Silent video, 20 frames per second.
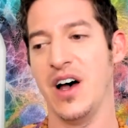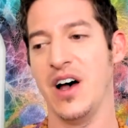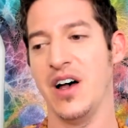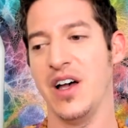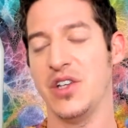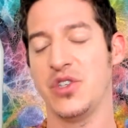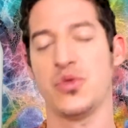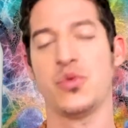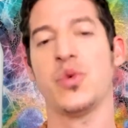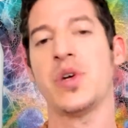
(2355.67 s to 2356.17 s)

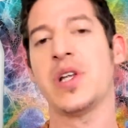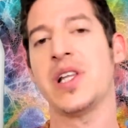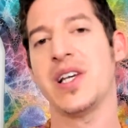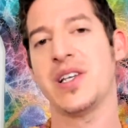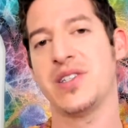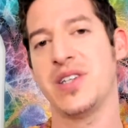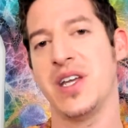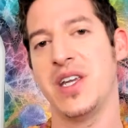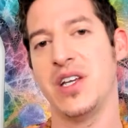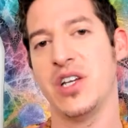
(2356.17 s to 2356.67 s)
it's really
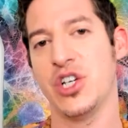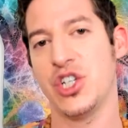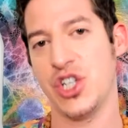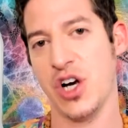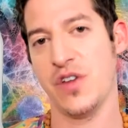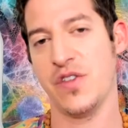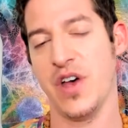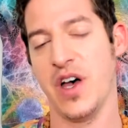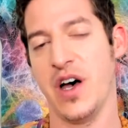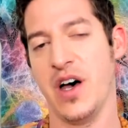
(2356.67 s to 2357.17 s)
exciting to
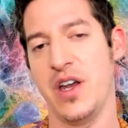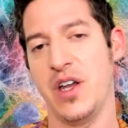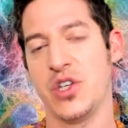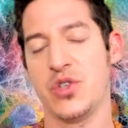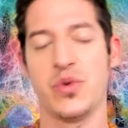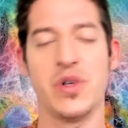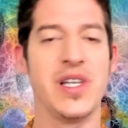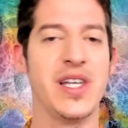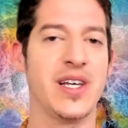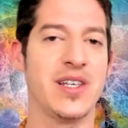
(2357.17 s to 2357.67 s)
share that. And it's
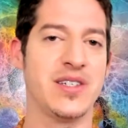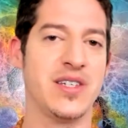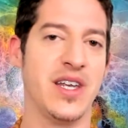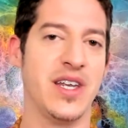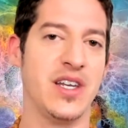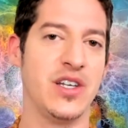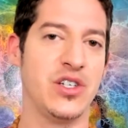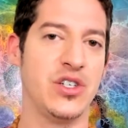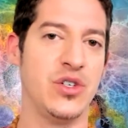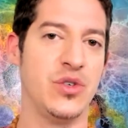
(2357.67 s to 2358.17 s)
really
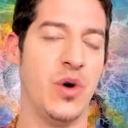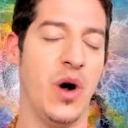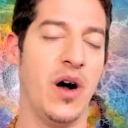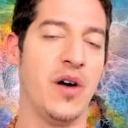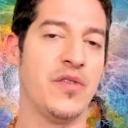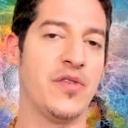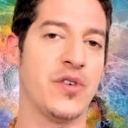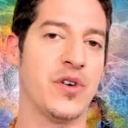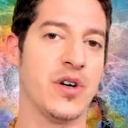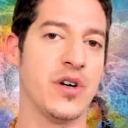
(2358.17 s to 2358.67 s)
exciting to
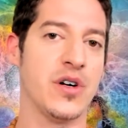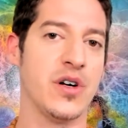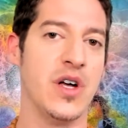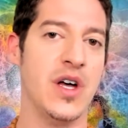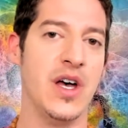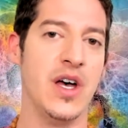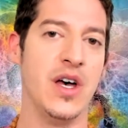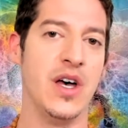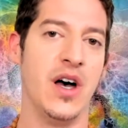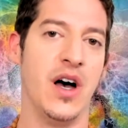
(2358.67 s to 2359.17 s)
offer
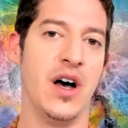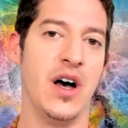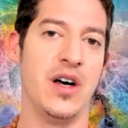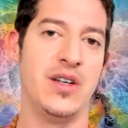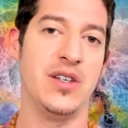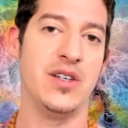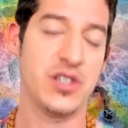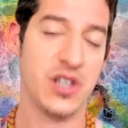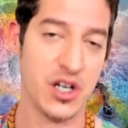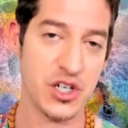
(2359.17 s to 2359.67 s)

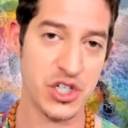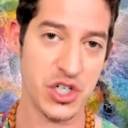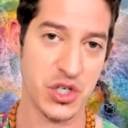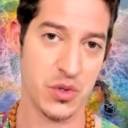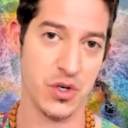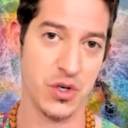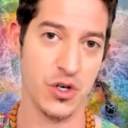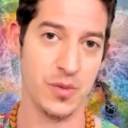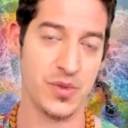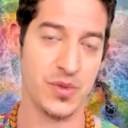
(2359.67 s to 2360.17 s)
discussion
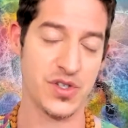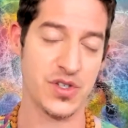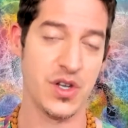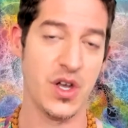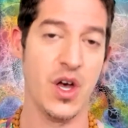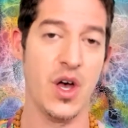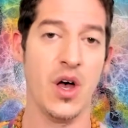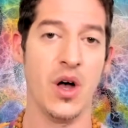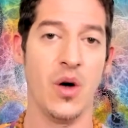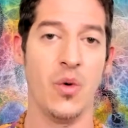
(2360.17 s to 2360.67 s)
groups
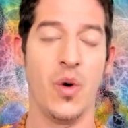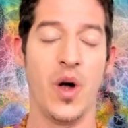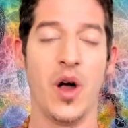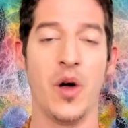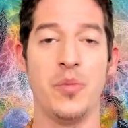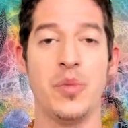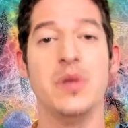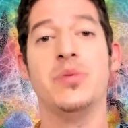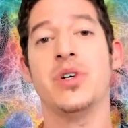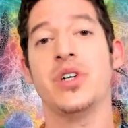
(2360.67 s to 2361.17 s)
where
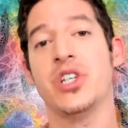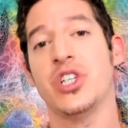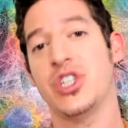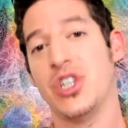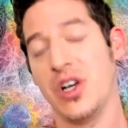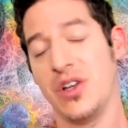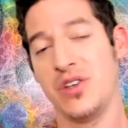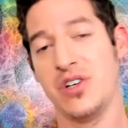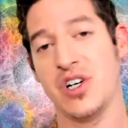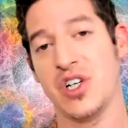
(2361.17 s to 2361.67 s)
people can
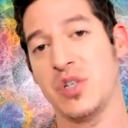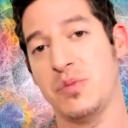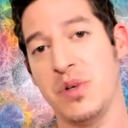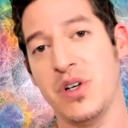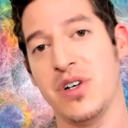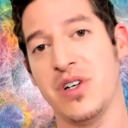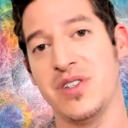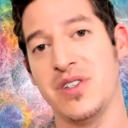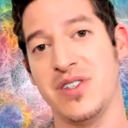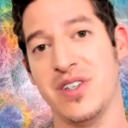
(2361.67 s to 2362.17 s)
share their
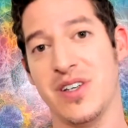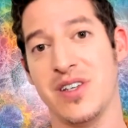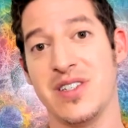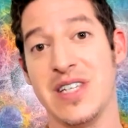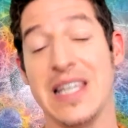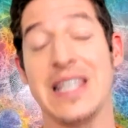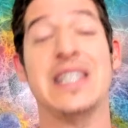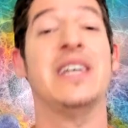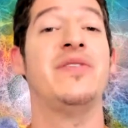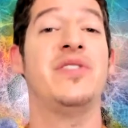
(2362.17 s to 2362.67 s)
experiences
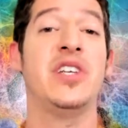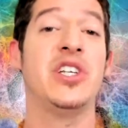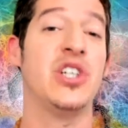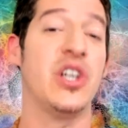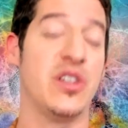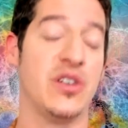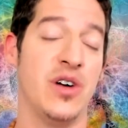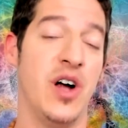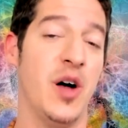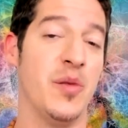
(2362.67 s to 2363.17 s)
and lift each
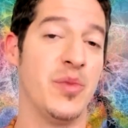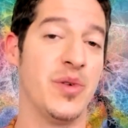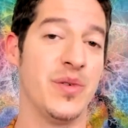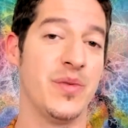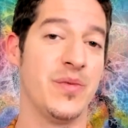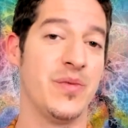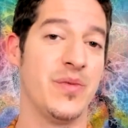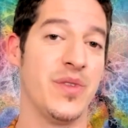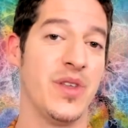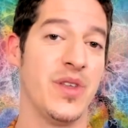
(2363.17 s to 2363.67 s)
other up.
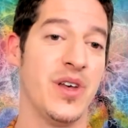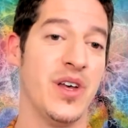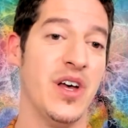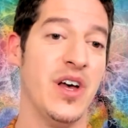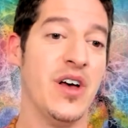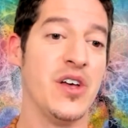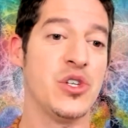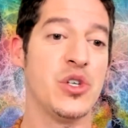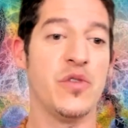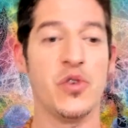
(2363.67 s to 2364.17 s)

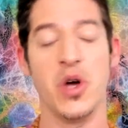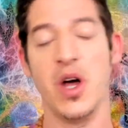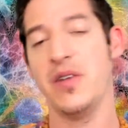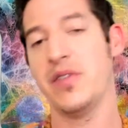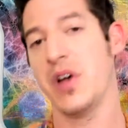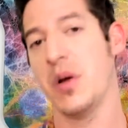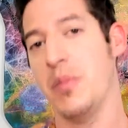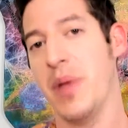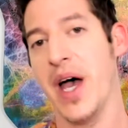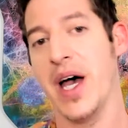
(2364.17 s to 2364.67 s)
So if you're
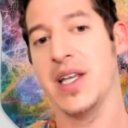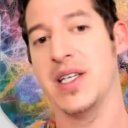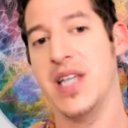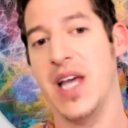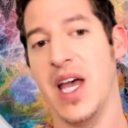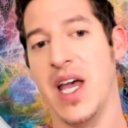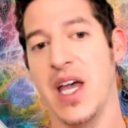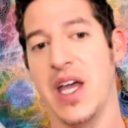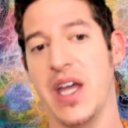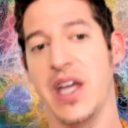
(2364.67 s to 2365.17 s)
having a bad
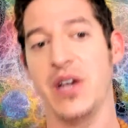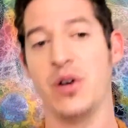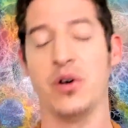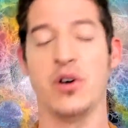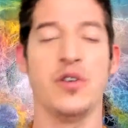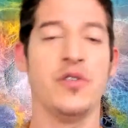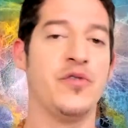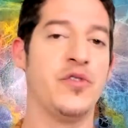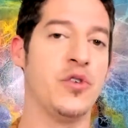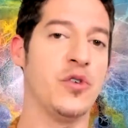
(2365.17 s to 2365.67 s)
day, or
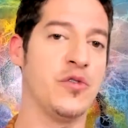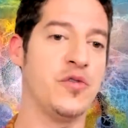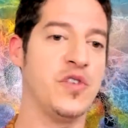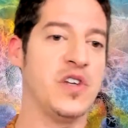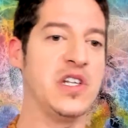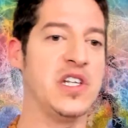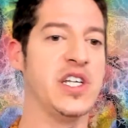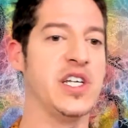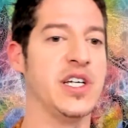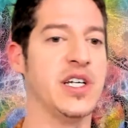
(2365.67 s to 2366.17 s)
if you're
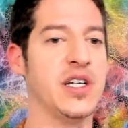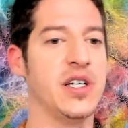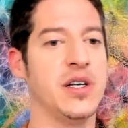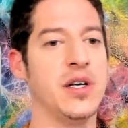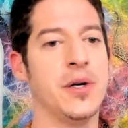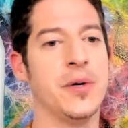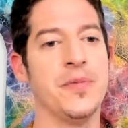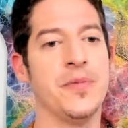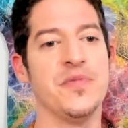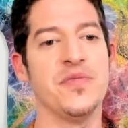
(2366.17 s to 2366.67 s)
feeling
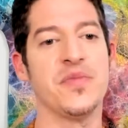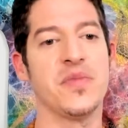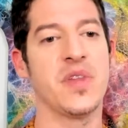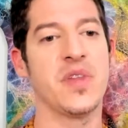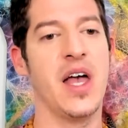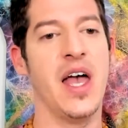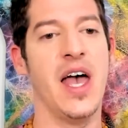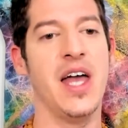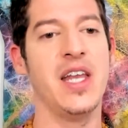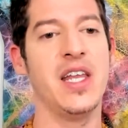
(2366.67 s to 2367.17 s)

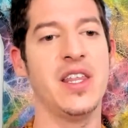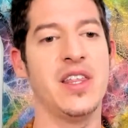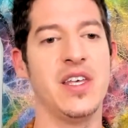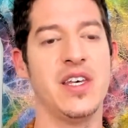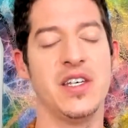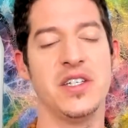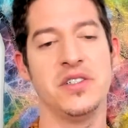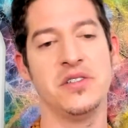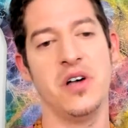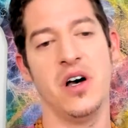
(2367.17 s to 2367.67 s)

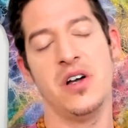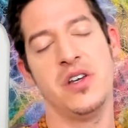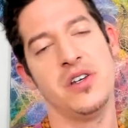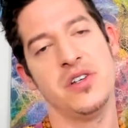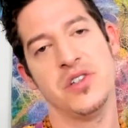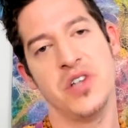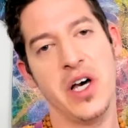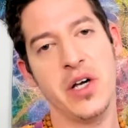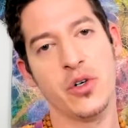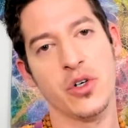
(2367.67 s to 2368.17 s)
anything
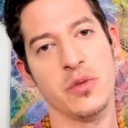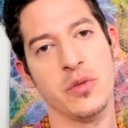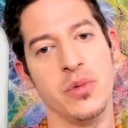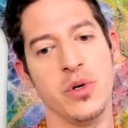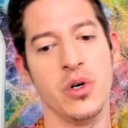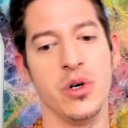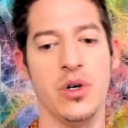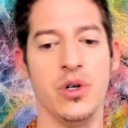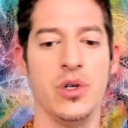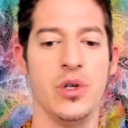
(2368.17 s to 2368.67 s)

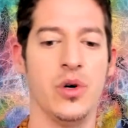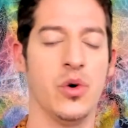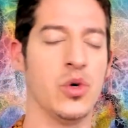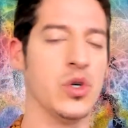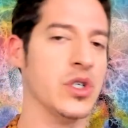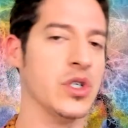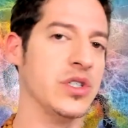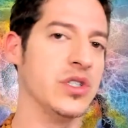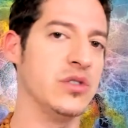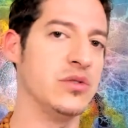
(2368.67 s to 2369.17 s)
undesirable,
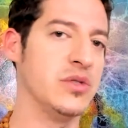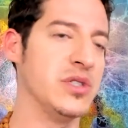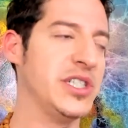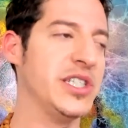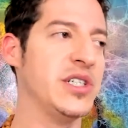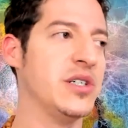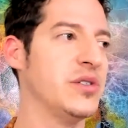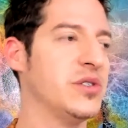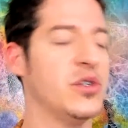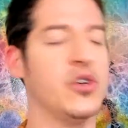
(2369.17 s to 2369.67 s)
or you really
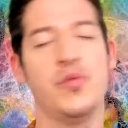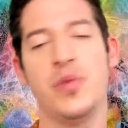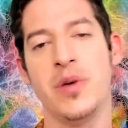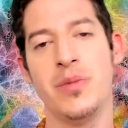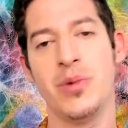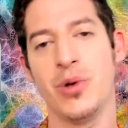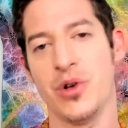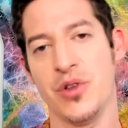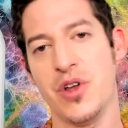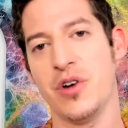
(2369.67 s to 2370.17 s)
don't know if
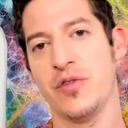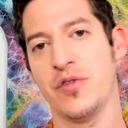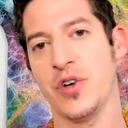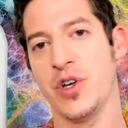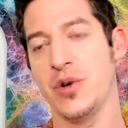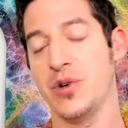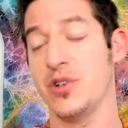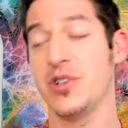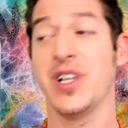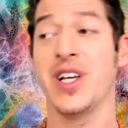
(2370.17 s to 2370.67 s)
people are there for you,
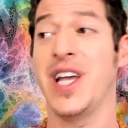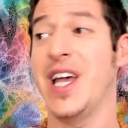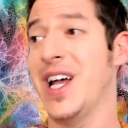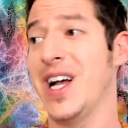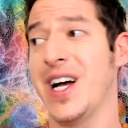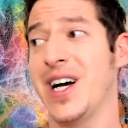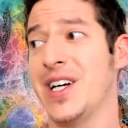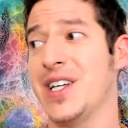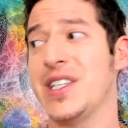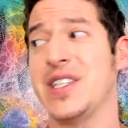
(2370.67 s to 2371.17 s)
and you're like, hey
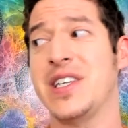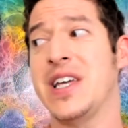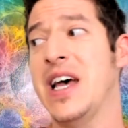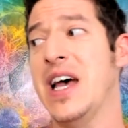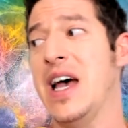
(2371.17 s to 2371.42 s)
guys,